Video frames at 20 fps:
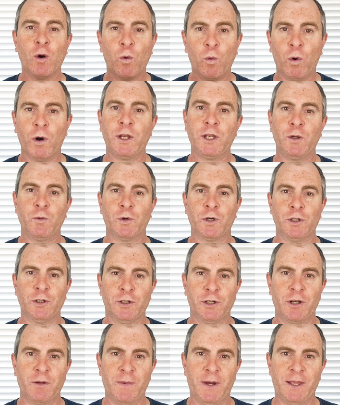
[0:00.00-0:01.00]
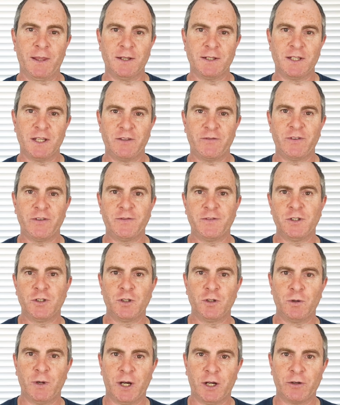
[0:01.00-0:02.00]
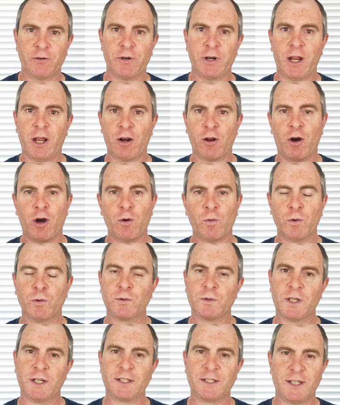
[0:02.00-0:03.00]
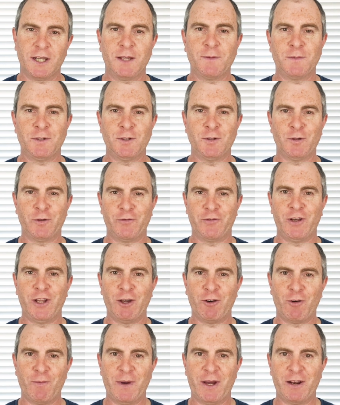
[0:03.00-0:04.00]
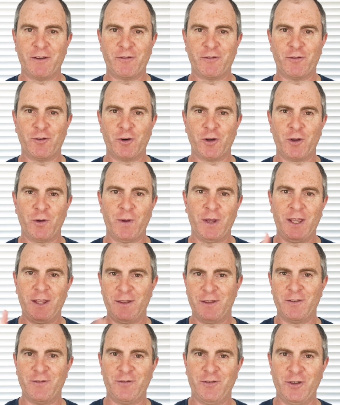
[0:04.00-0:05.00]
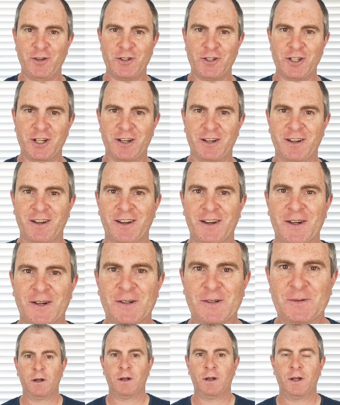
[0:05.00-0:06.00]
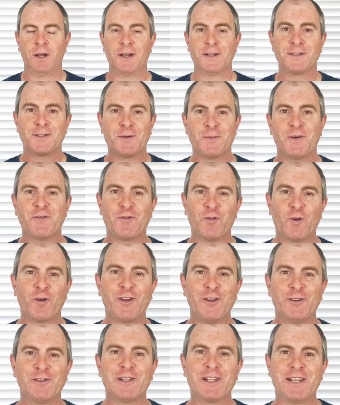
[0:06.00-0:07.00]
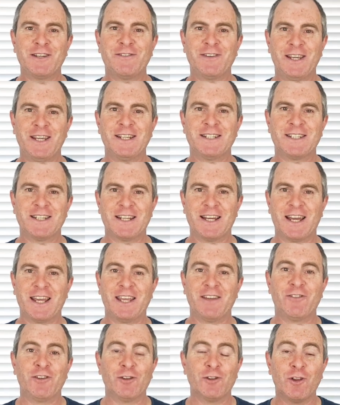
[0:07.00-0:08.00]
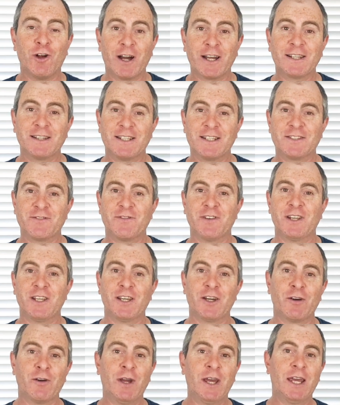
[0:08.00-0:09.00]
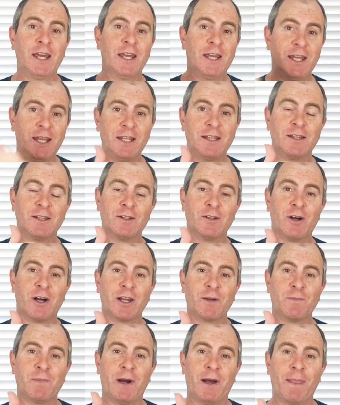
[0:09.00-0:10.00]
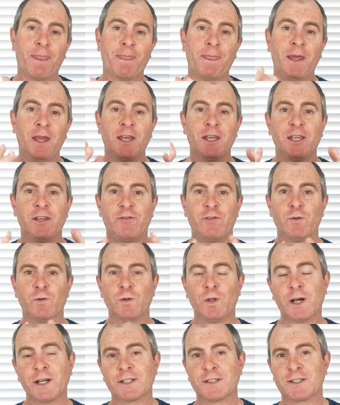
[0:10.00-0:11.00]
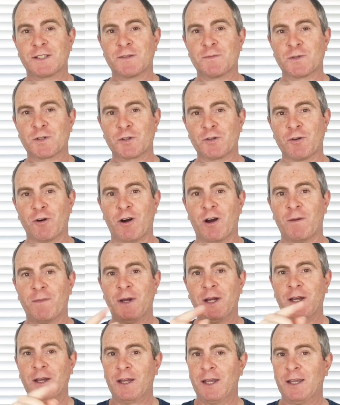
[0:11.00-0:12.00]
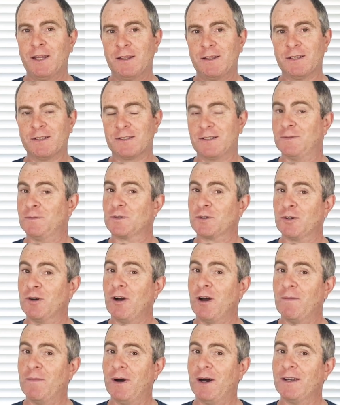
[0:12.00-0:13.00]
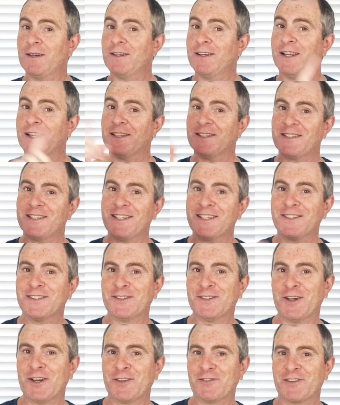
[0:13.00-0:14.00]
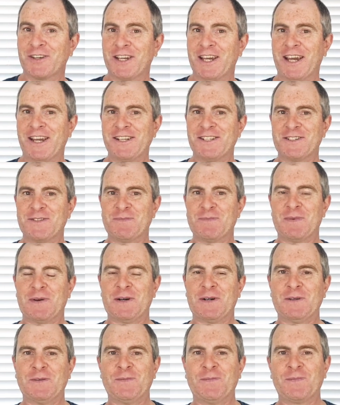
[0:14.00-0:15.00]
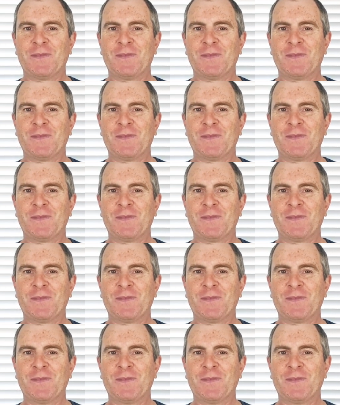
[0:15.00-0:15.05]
what you want to learn about the D5200, and I will attempt to do a video about it for you in the future. So before you leave here today, if you like this video, hit the like button. If you would like to subscribe, hit the subscribe button and ding the notification bell.